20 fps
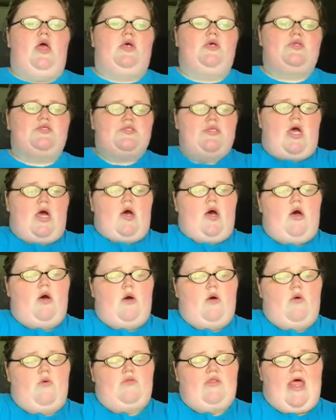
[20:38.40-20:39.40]

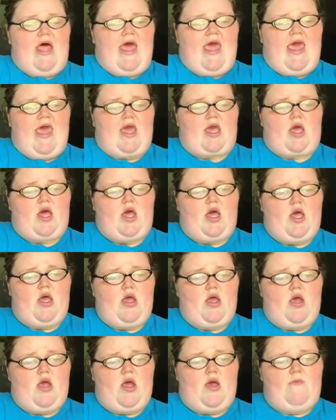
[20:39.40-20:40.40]
So, like,
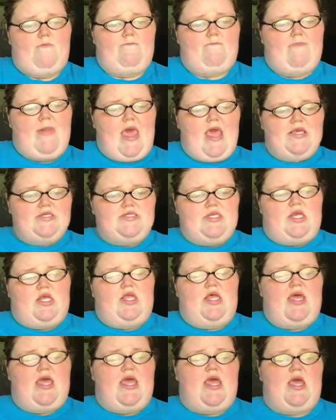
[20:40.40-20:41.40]

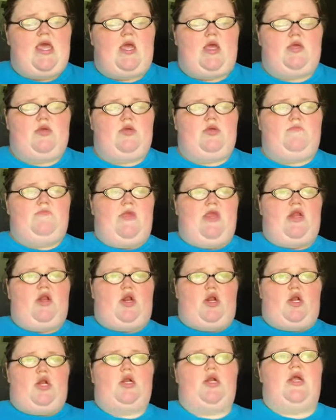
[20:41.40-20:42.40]
basically, me and
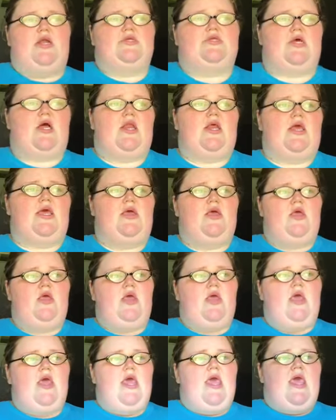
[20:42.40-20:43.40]
her had done it.
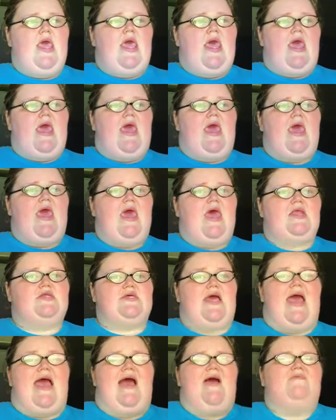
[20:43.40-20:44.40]

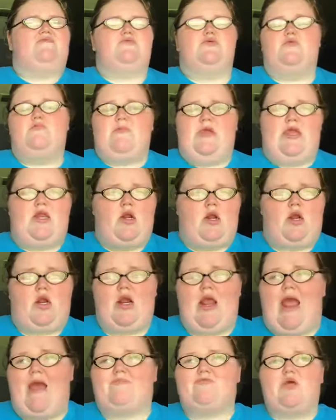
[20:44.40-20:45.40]
And after
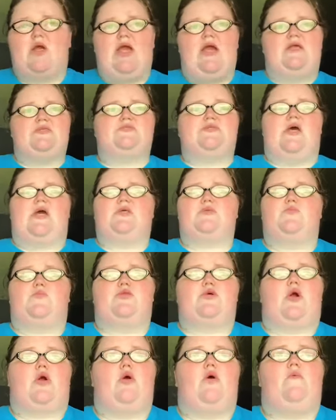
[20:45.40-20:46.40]
I had sex
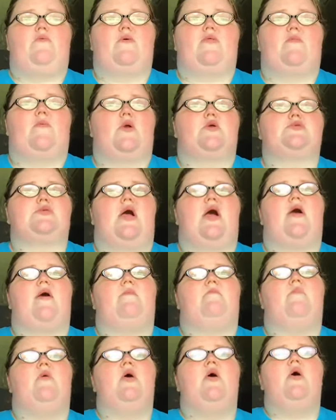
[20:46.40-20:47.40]
with a girl for the first
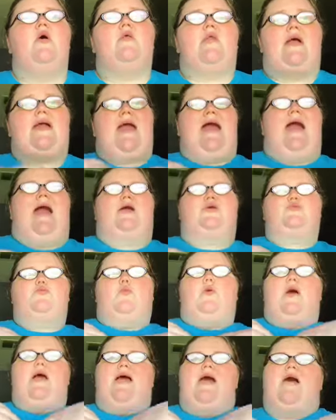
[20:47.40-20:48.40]
time, like,
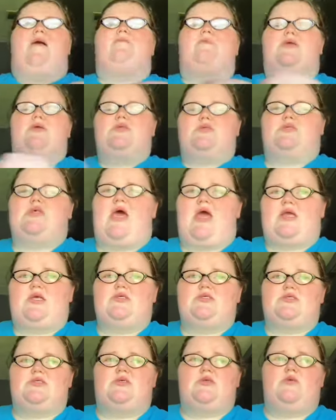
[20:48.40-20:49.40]
actual having
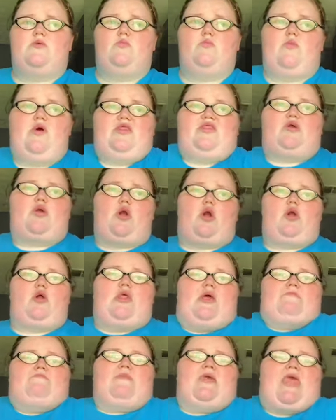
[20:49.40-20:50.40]
sex with the girl,
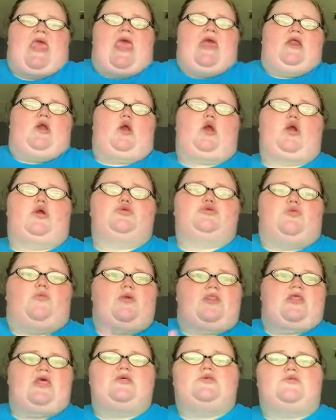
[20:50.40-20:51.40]
like, me and her
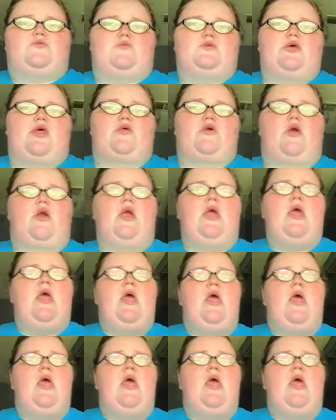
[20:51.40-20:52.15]
doing things to each other,